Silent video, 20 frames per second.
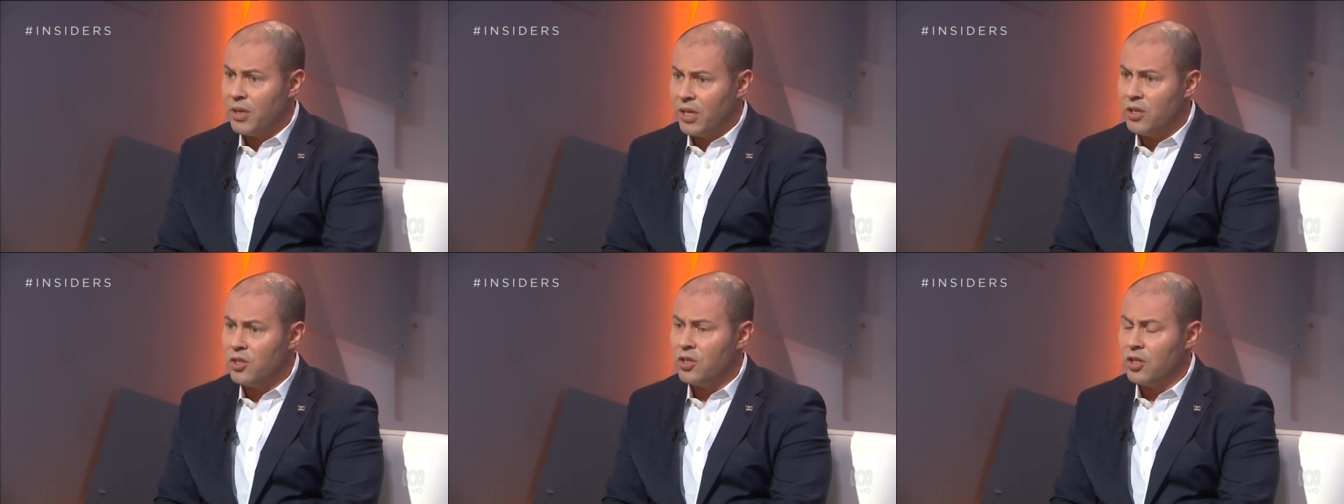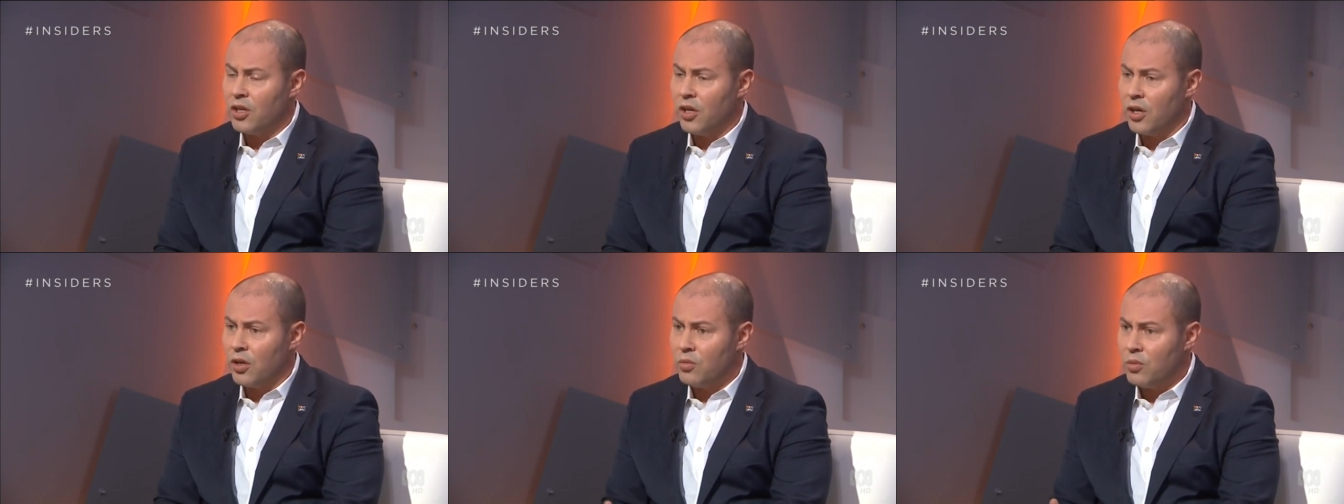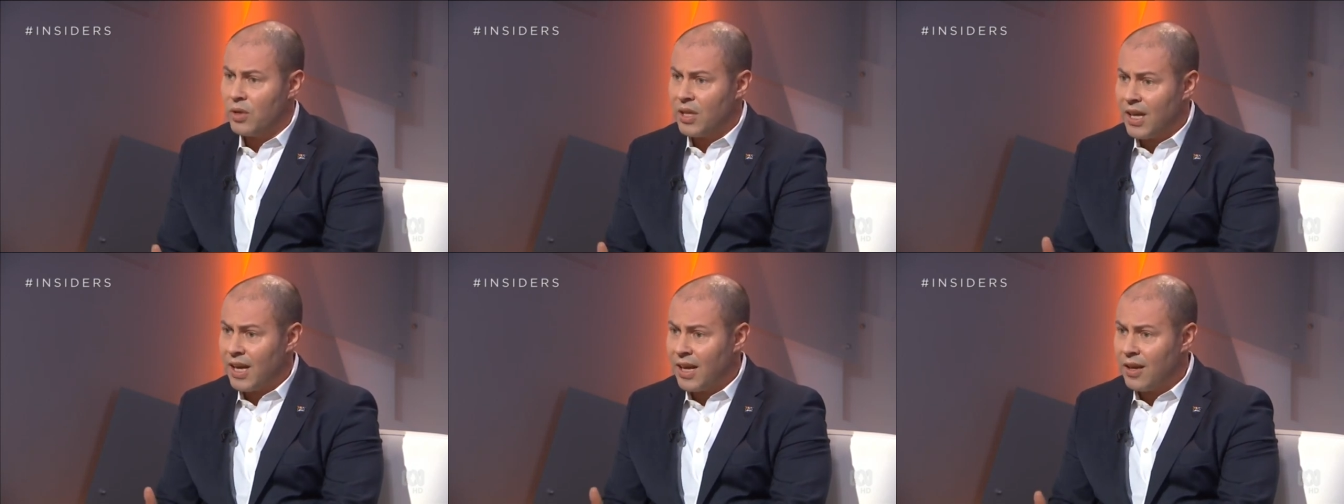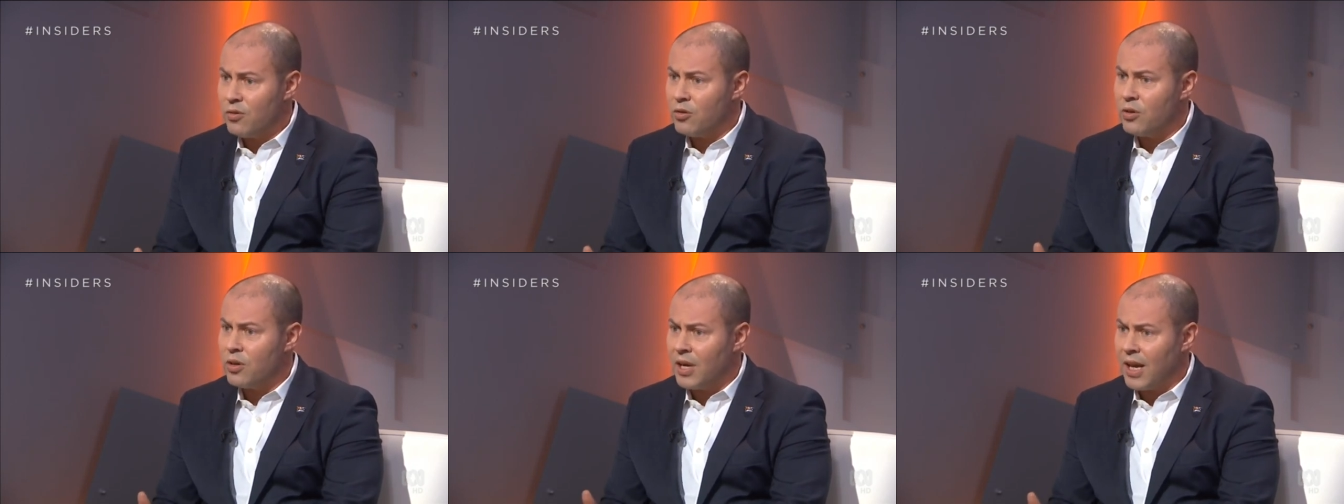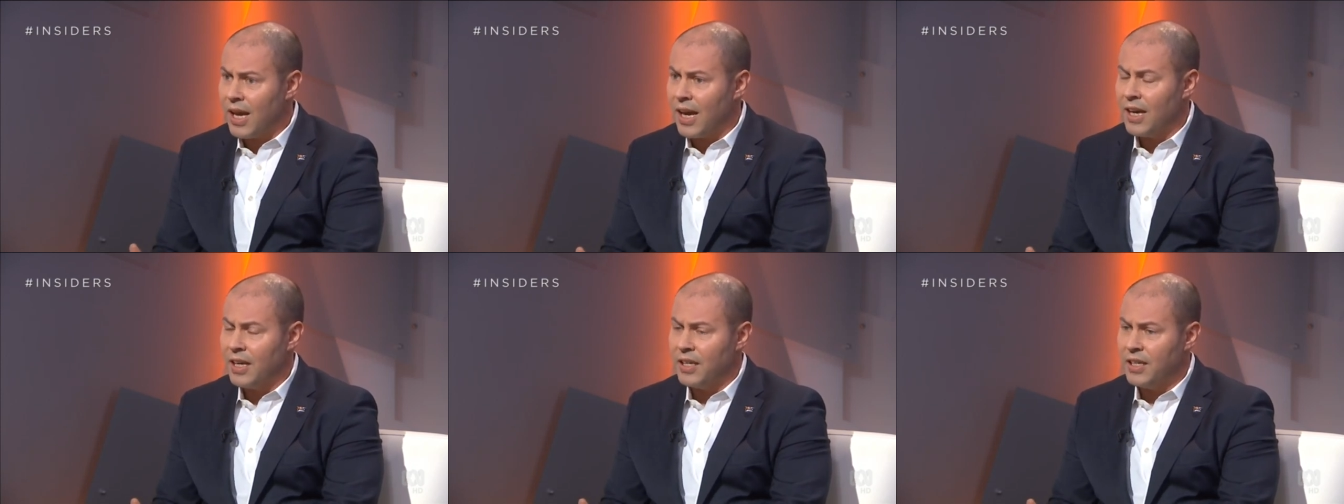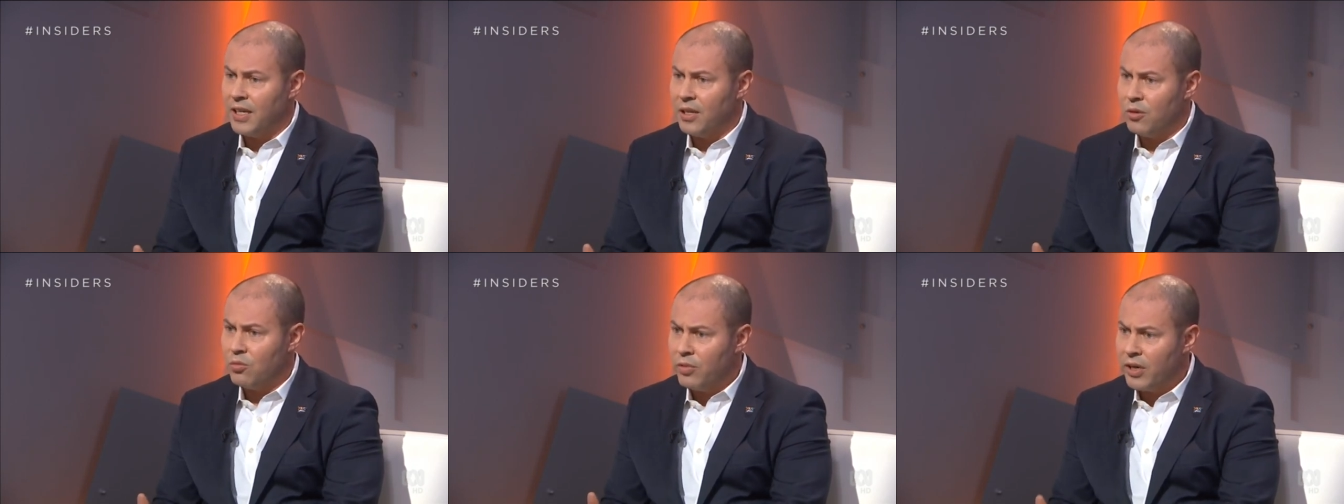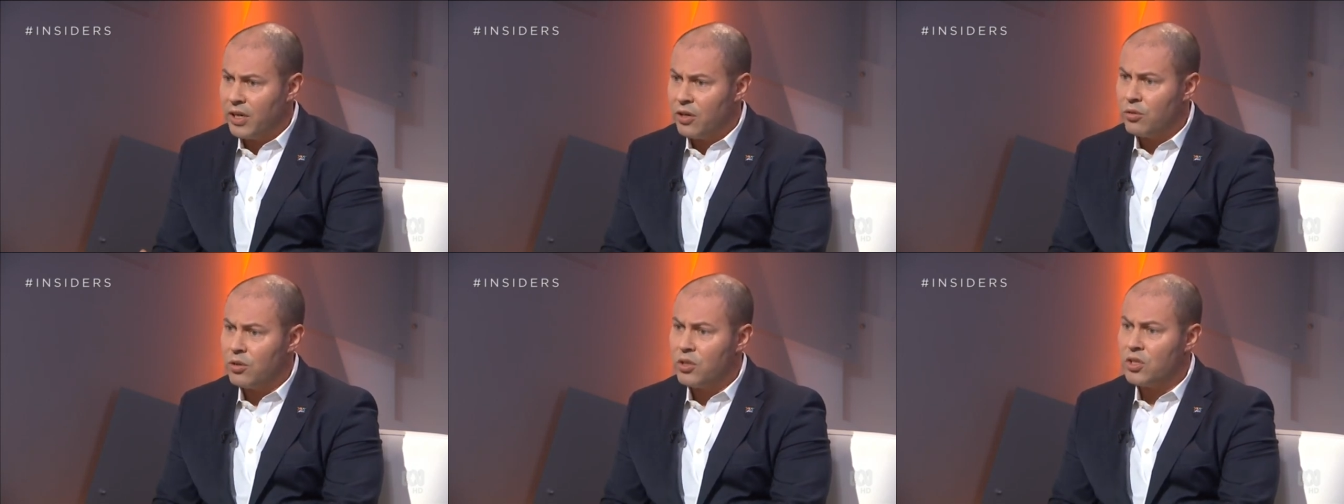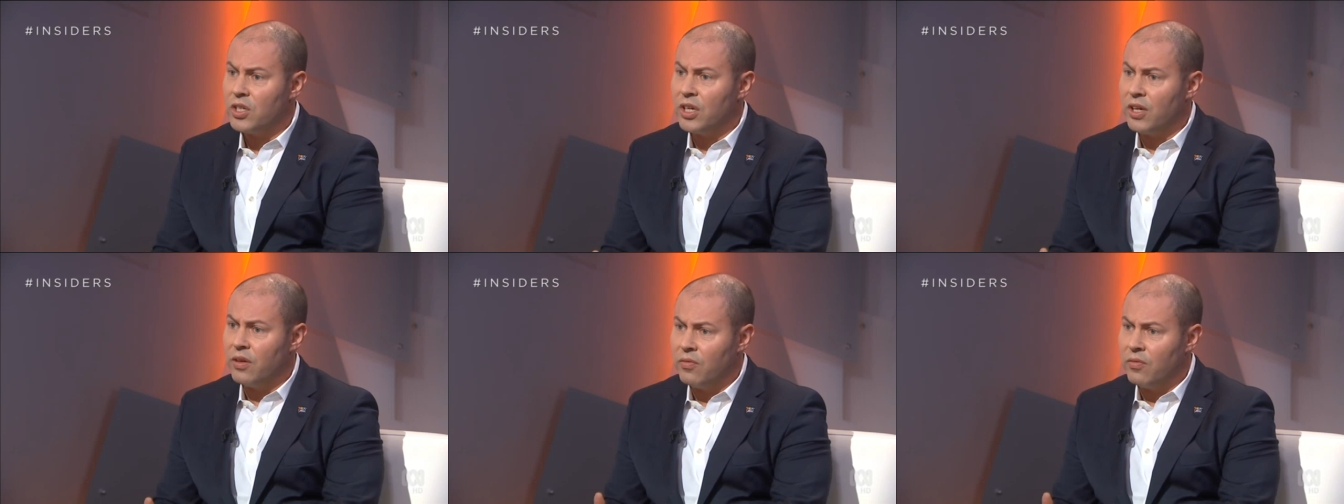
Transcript: years ago with 180 rigorous